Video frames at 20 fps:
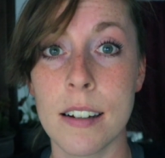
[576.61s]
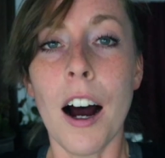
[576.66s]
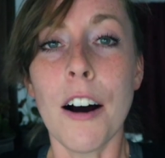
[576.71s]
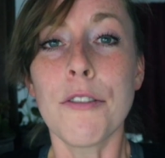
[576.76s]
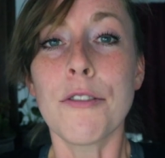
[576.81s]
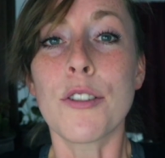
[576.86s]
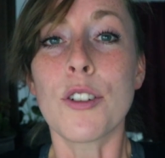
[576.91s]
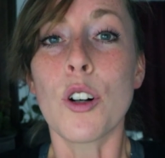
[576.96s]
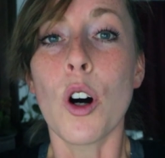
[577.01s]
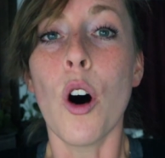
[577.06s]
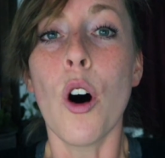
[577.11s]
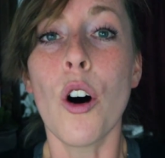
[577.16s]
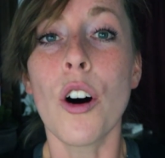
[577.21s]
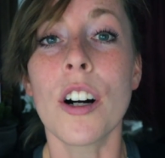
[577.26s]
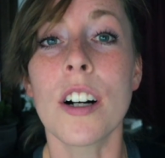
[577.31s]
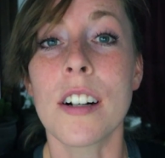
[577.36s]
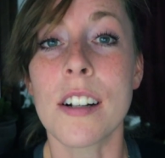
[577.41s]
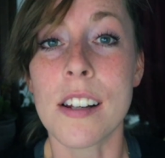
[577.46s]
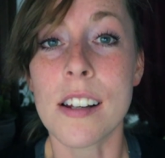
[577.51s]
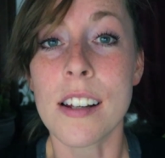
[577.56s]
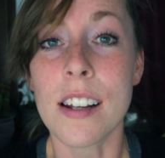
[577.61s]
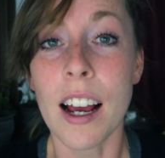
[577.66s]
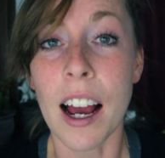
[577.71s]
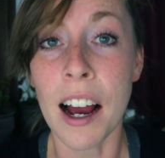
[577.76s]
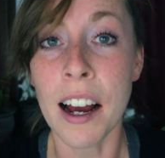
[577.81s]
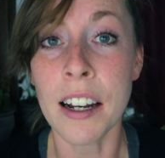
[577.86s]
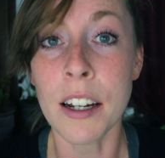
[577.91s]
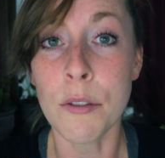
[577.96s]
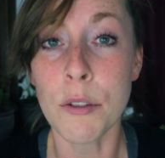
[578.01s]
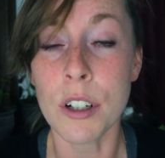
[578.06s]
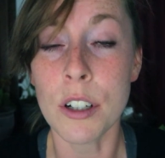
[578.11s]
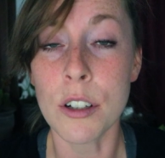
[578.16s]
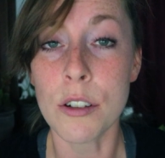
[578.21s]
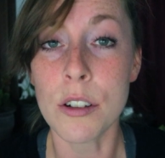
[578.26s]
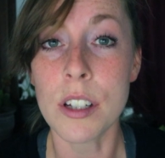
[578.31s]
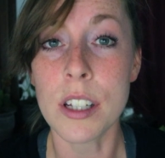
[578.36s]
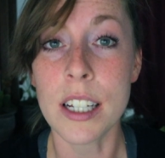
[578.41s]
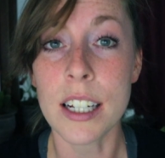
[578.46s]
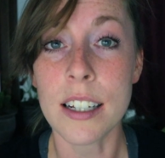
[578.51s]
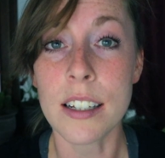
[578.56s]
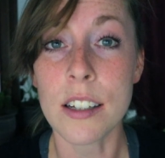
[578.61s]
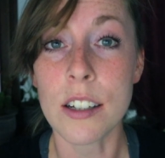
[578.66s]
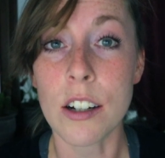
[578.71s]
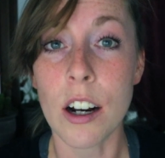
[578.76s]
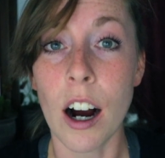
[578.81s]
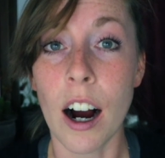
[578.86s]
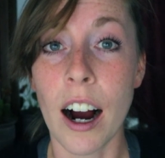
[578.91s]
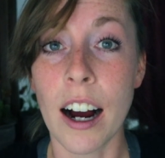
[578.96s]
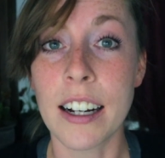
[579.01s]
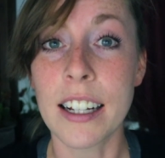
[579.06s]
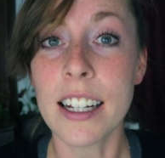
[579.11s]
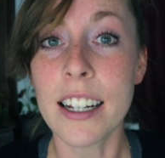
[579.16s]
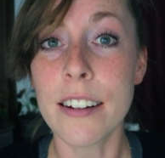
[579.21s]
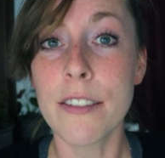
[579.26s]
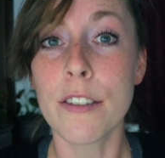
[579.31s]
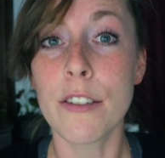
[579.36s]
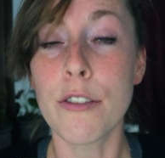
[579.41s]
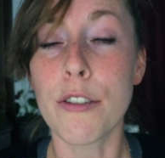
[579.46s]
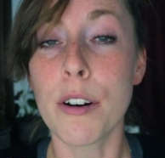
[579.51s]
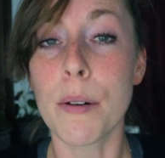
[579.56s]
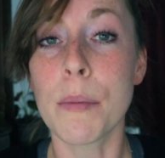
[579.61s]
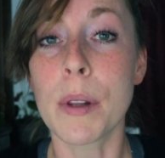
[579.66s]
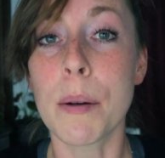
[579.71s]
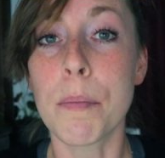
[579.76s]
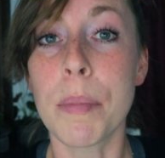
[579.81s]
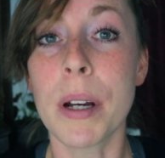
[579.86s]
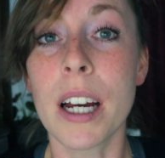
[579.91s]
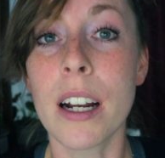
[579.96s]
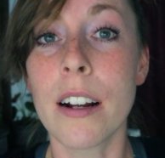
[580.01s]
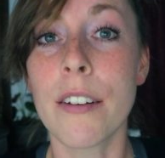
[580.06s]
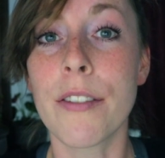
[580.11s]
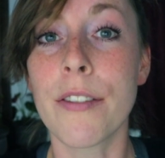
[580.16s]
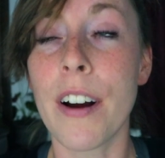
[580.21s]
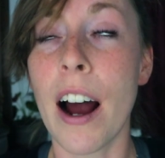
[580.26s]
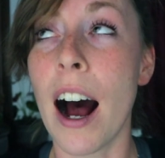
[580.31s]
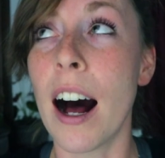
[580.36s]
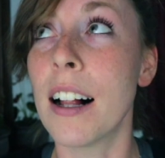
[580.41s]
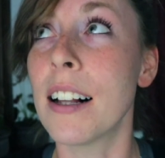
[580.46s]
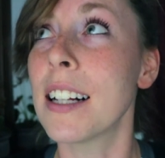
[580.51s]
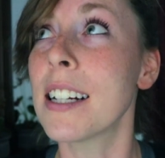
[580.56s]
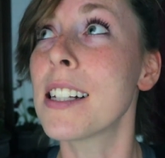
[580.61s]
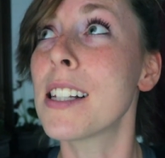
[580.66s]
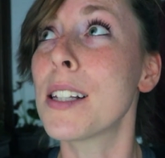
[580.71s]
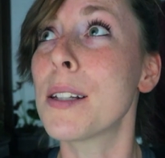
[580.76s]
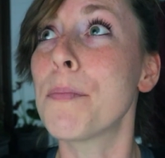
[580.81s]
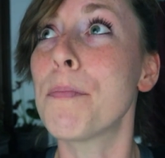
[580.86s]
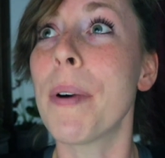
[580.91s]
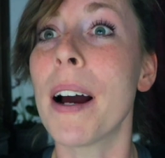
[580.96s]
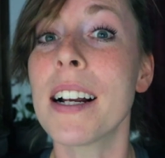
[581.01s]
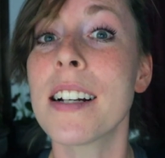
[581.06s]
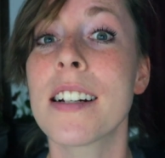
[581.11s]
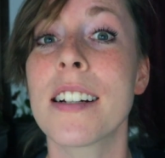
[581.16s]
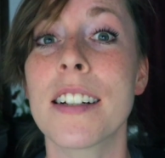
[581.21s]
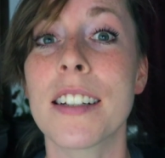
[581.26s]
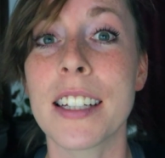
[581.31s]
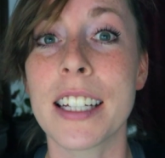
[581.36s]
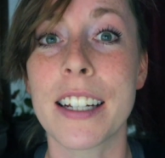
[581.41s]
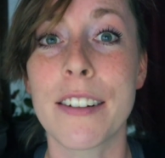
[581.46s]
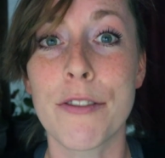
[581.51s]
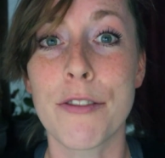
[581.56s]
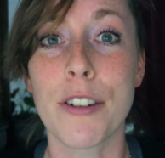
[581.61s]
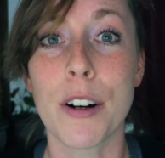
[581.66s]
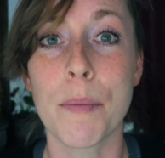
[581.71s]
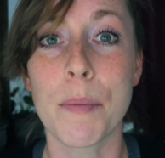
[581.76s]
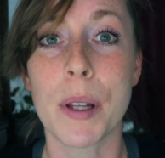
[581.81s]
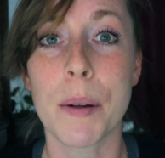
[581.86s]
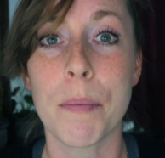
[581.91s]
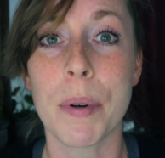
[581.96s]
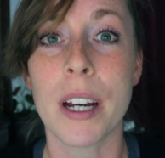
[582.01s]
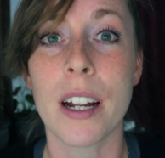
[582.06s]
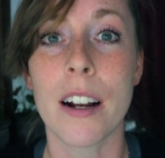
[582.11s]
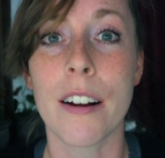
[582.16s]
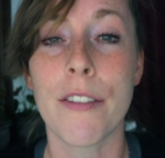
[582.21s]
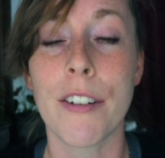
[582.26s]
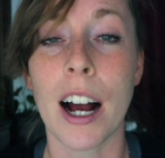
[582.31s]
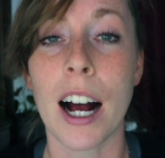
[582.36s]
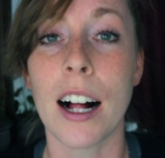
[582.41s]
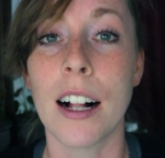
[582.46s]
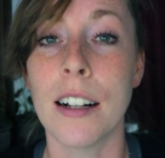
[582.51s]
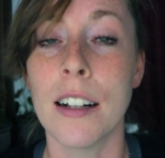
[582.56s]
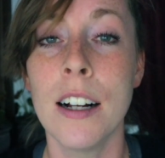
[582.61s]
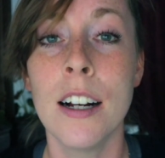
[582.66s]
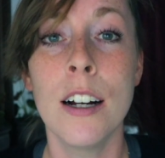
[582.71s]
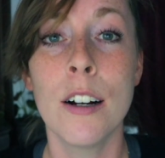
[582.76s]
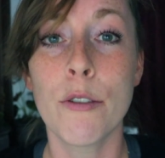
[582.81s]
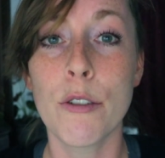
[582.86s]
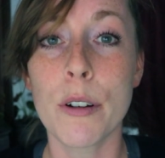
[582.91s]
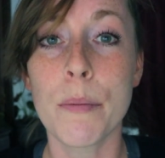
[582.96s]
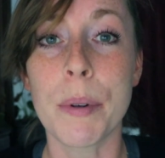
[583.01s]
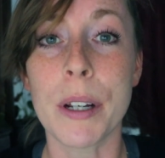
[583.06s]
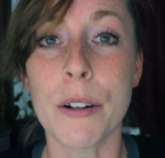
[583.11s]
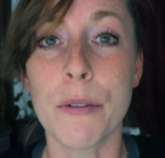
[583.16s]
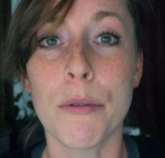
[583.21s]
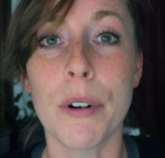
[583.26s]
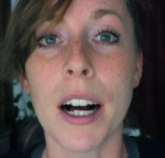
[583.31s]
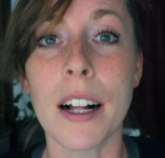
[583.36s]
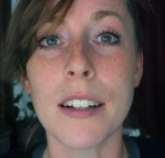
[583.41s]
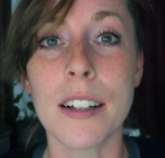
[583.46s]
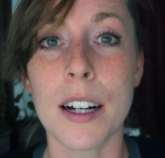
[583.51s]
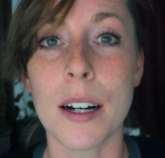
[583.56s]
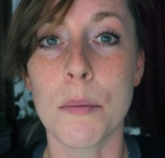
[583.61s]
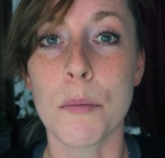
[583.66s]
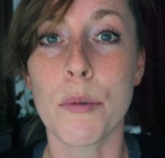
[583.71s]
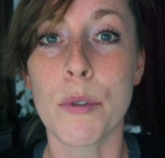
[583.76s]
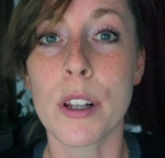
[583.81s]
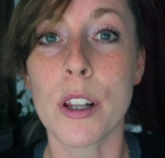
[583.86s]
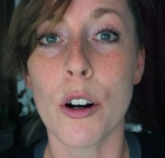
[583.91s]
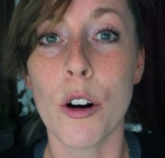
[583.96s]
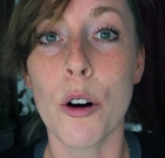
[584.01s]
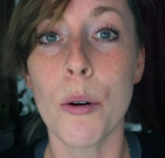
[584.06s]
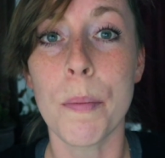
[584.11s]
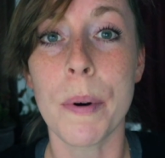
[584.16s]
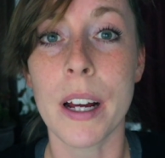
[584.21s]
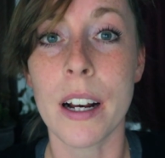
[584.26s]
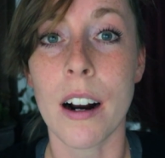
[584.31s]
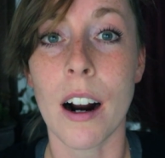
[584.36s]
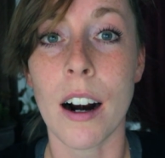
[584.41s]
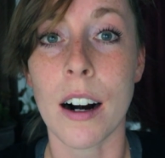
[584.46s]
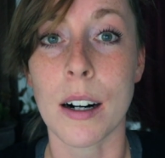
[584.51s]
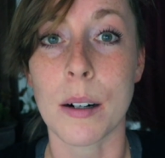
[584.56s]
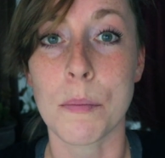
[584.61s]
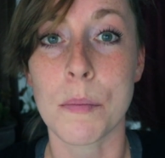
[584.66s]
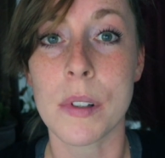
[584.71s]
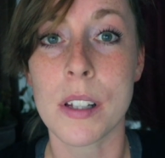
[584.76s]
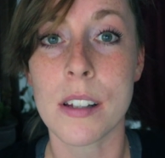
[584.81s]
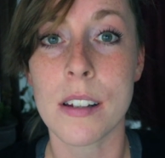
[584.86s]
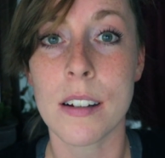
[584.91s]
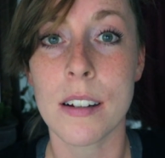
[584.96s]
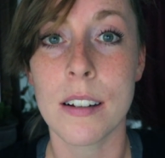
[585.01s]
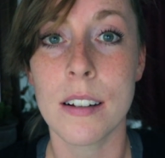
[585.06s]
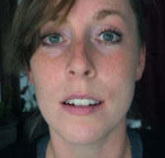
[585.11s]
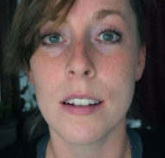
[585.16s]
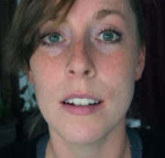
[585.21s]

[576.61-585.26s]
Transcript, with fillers: Of course, anyone who seeks God, even from the pit of hell, especially from the pit of hell, would be welcomed with open arms.